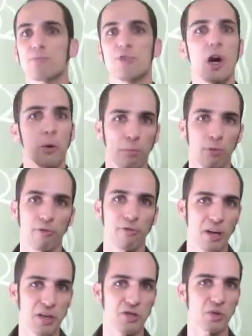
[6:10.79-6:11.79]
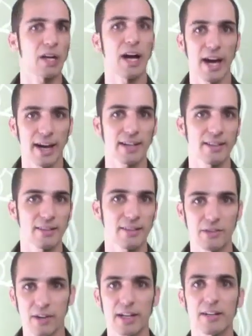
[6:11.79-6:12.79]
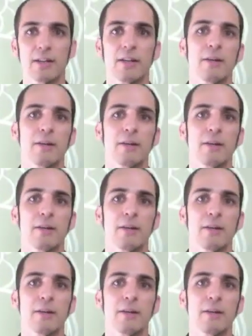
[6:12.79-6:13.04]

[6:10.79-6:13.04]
young professional guy, right?